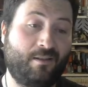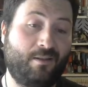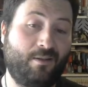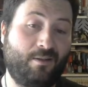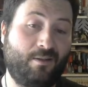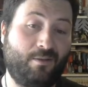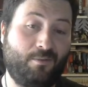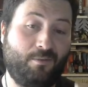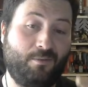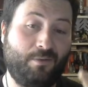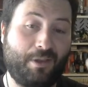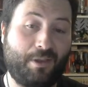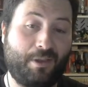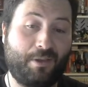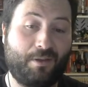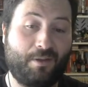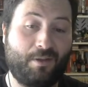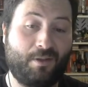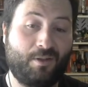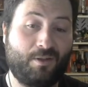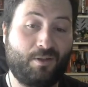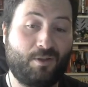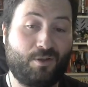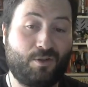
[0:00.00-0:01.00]
with
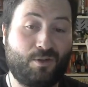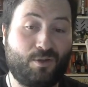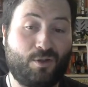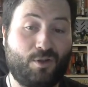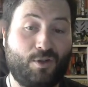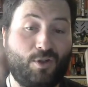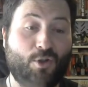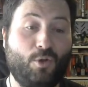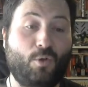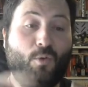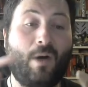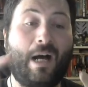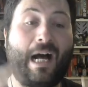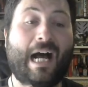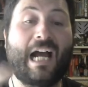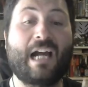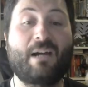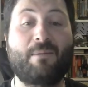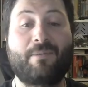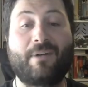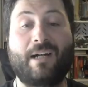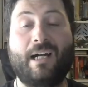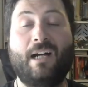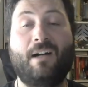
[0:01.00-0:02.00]
two
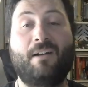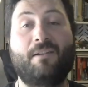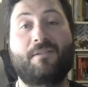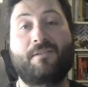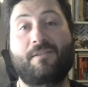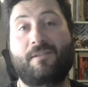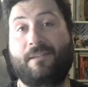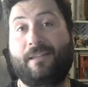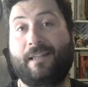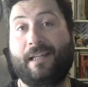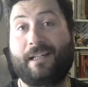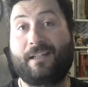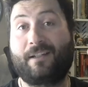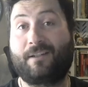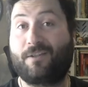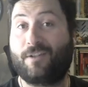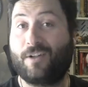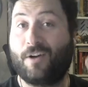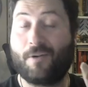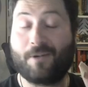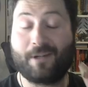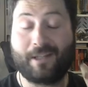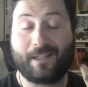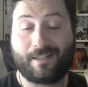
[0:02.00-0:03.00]
eyebrows that
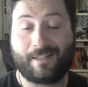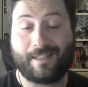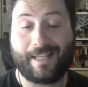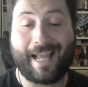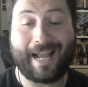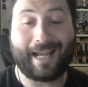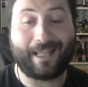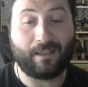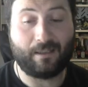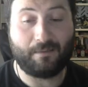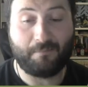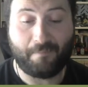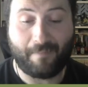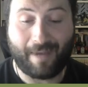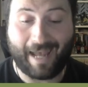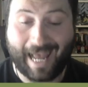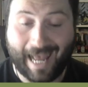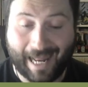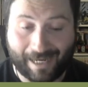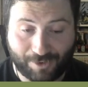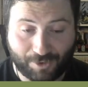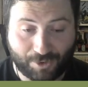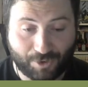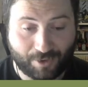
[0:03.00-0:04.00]
don't exactly
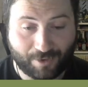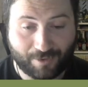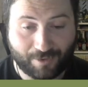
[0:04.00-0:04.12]
match.